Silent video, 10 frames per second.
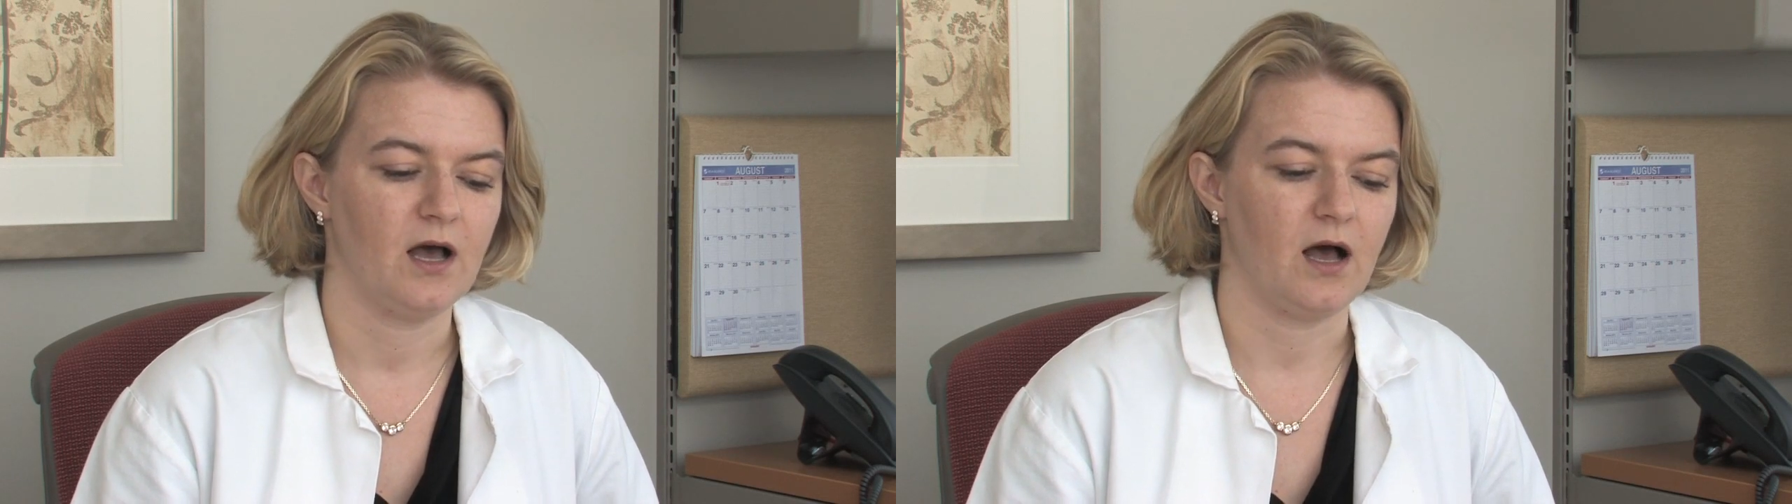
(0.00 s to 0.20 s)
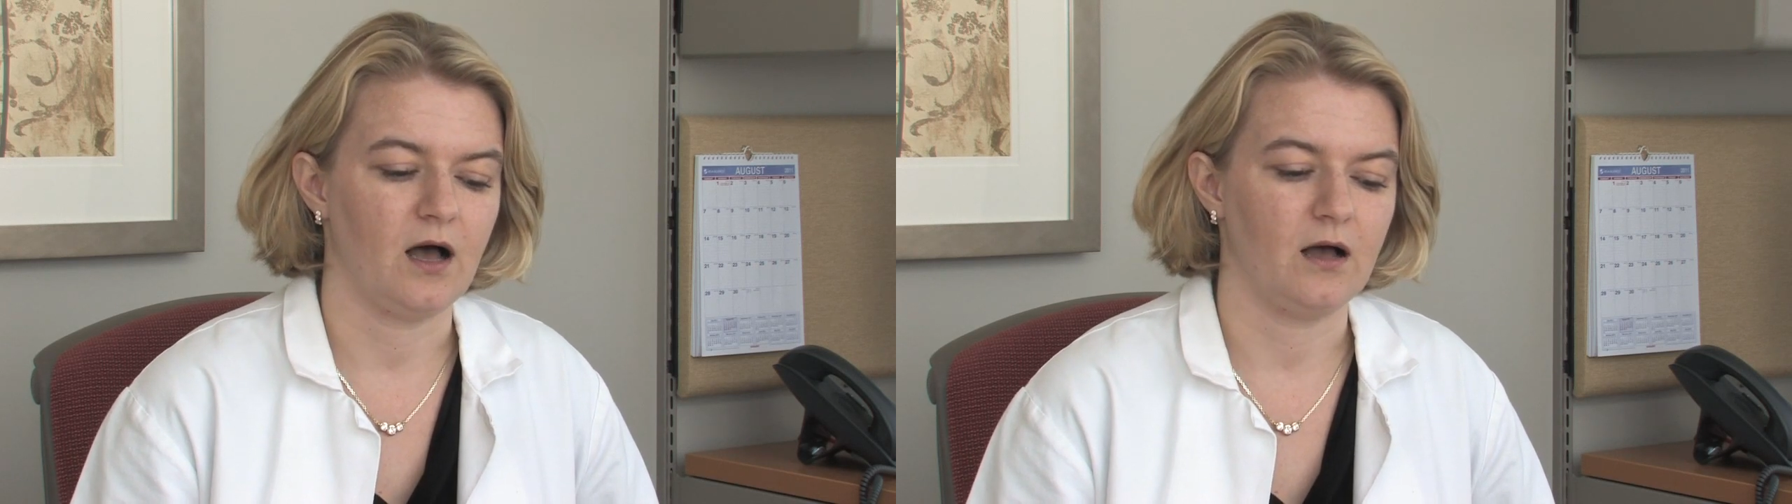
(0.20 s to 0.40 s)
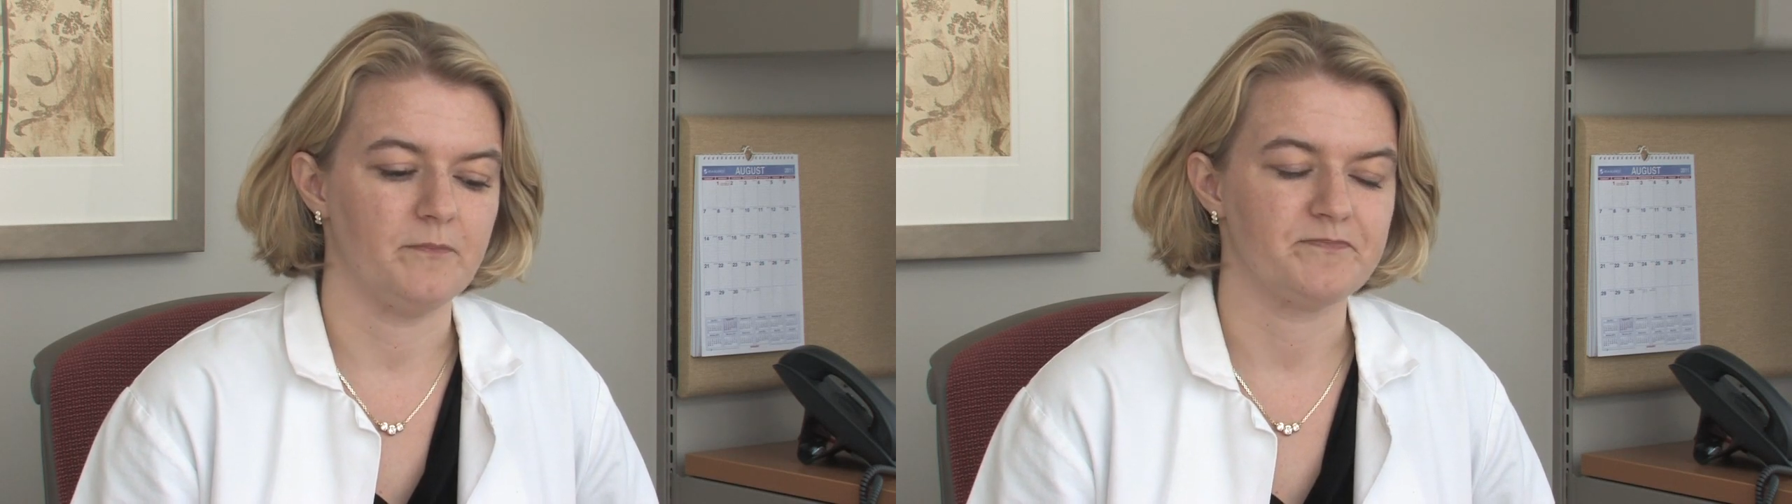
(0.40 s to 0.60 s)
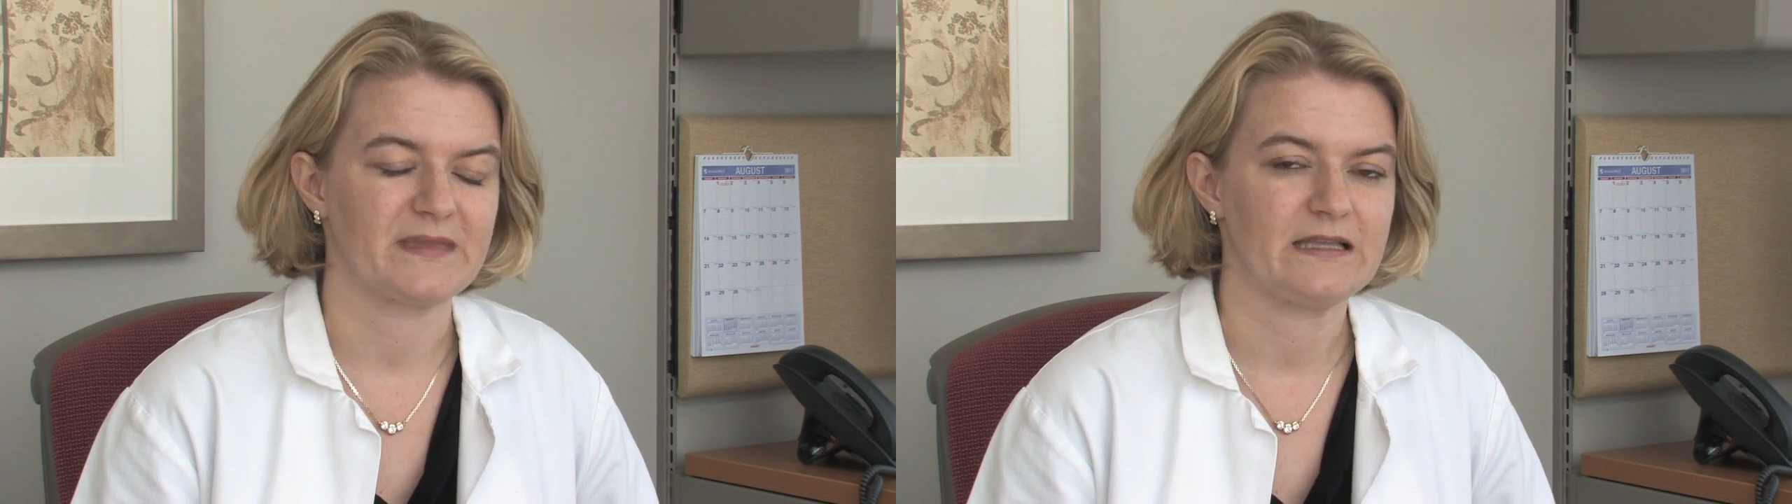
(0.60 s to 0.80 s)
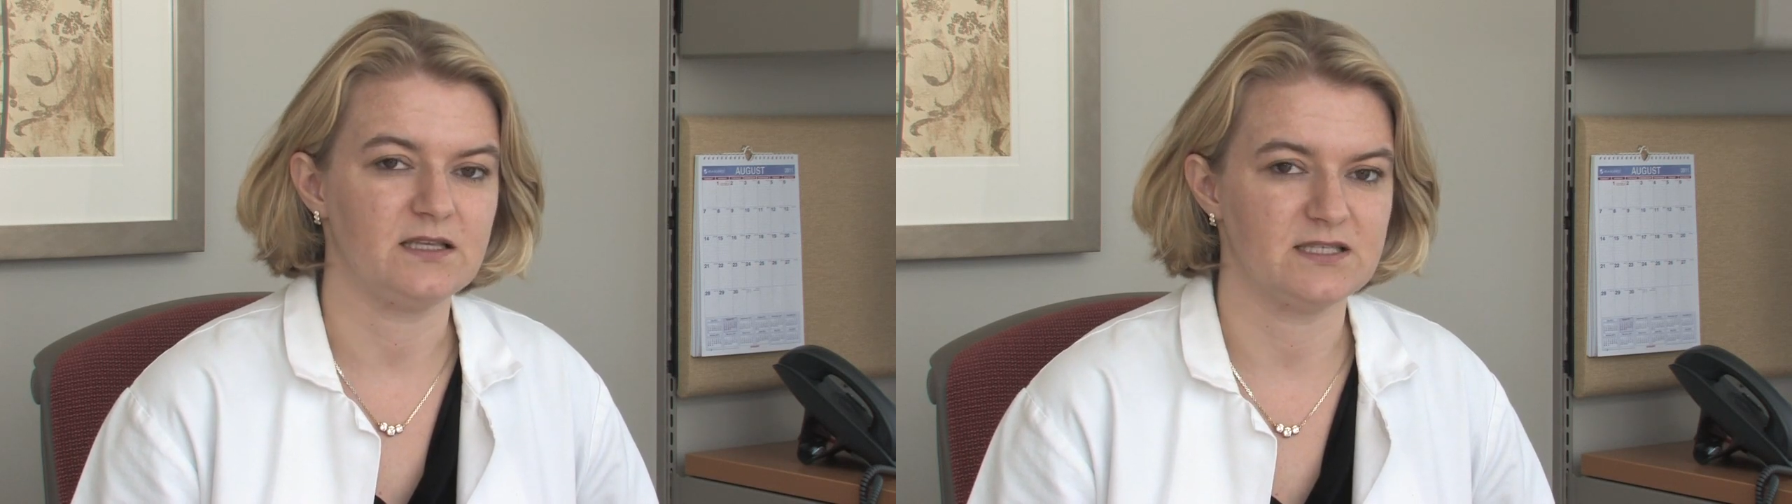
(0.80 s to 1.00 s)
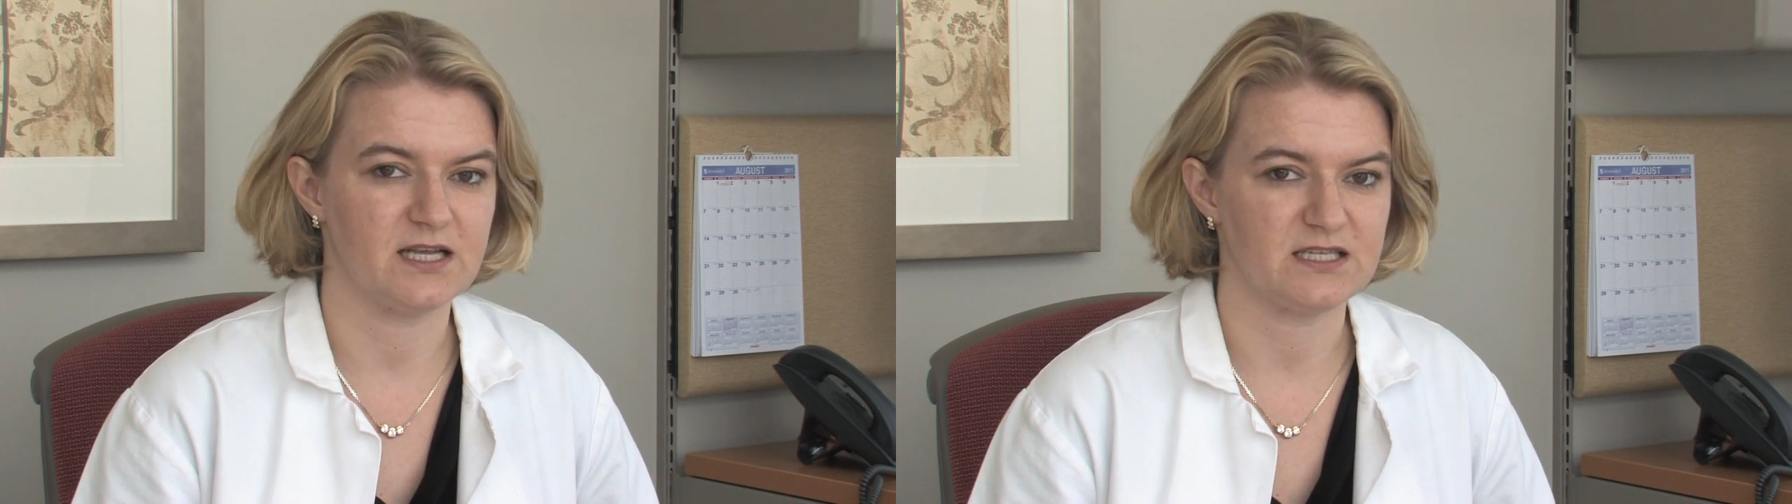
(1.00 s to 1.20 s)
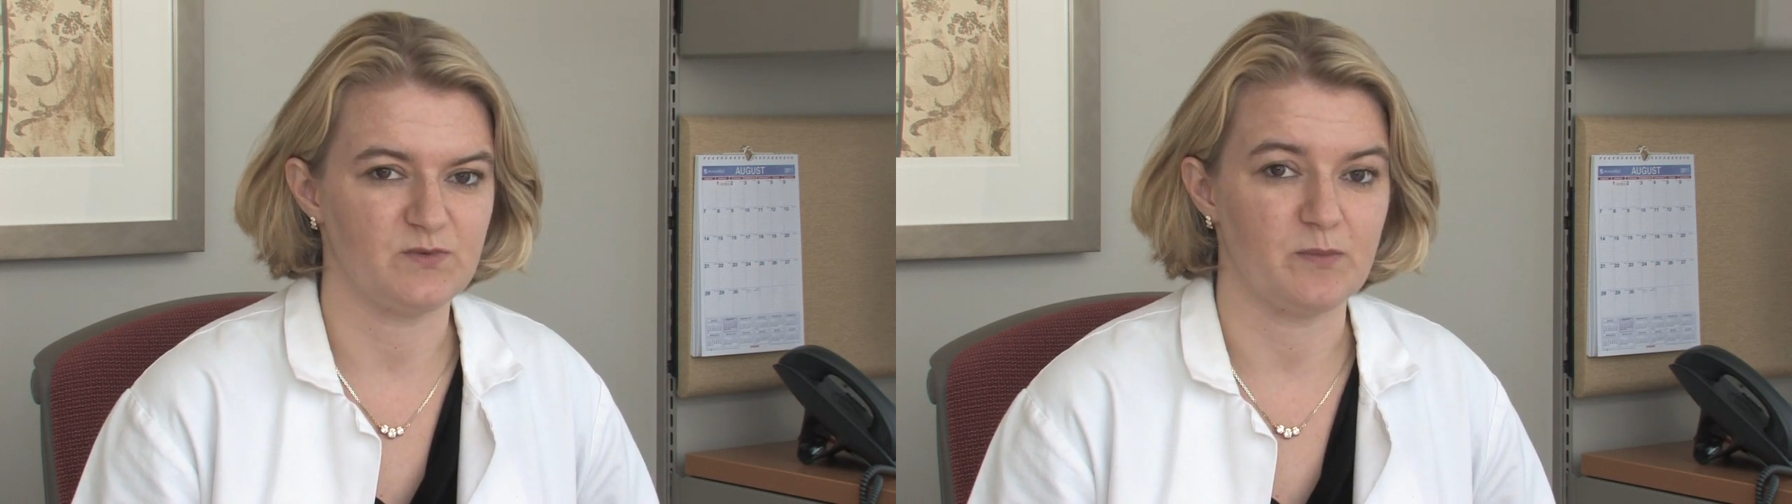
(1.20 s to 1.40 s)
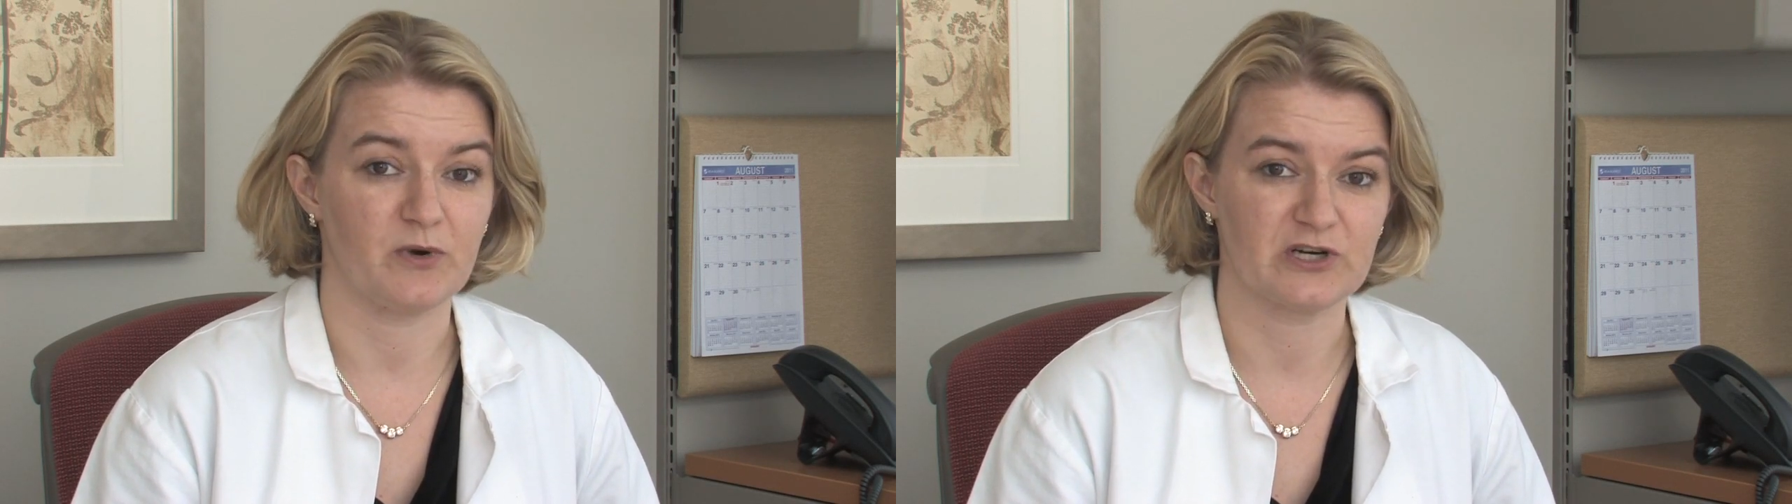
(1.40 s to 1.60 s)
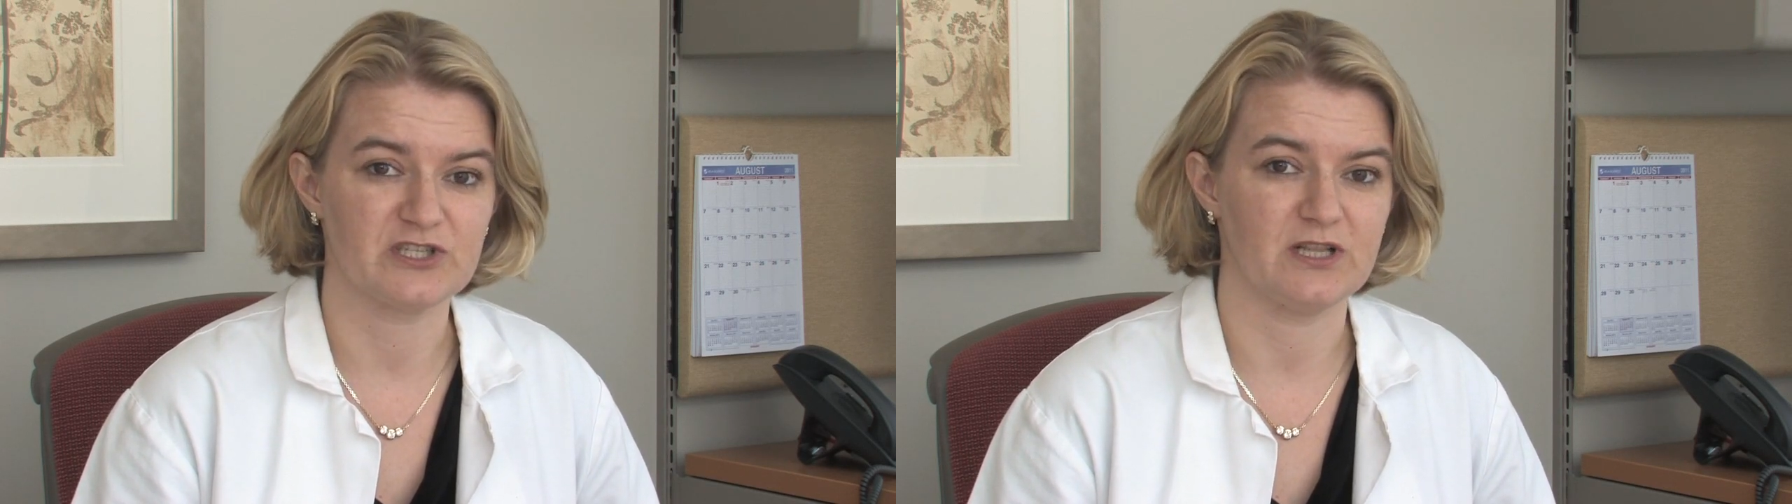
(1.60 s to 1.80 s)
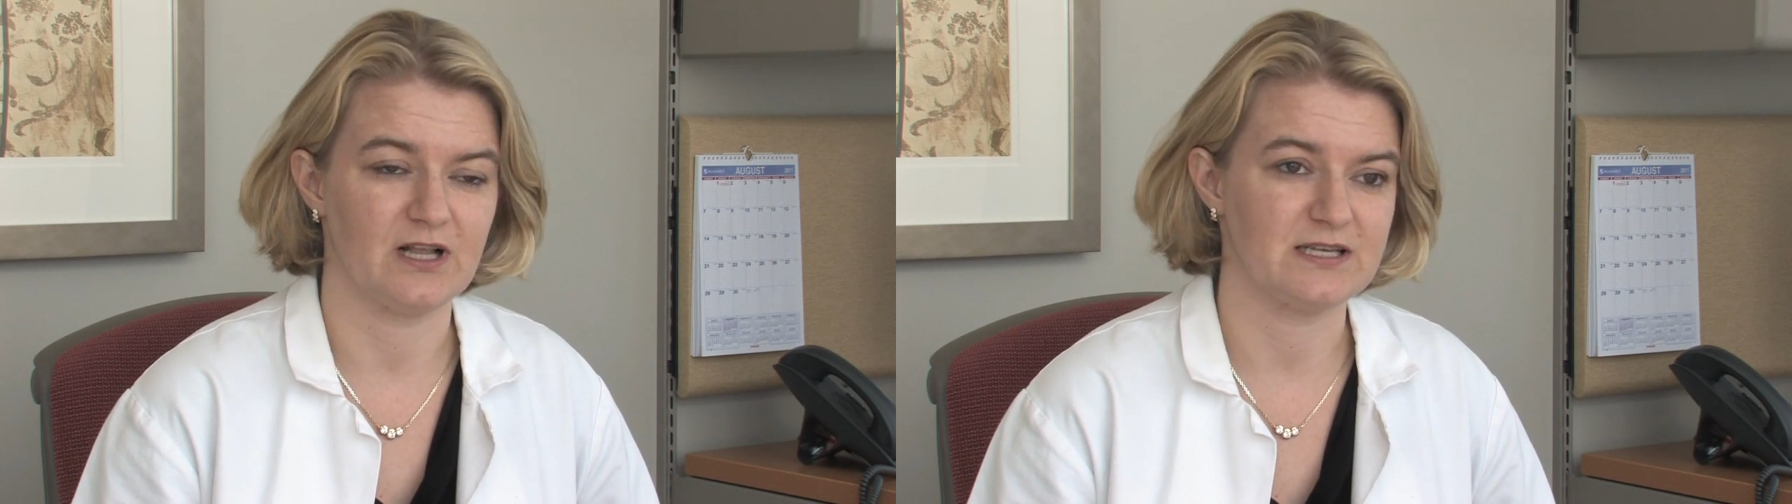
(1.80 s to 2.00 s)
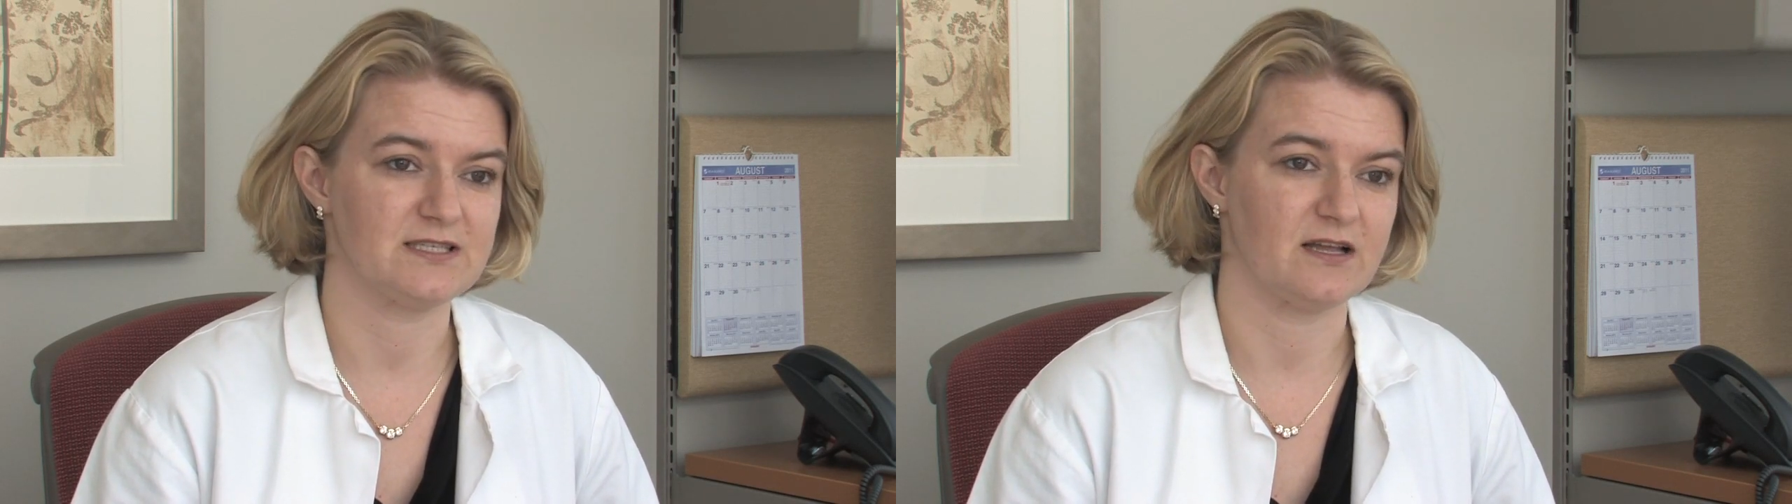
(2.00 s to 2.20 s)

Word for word: Um, these days we personalize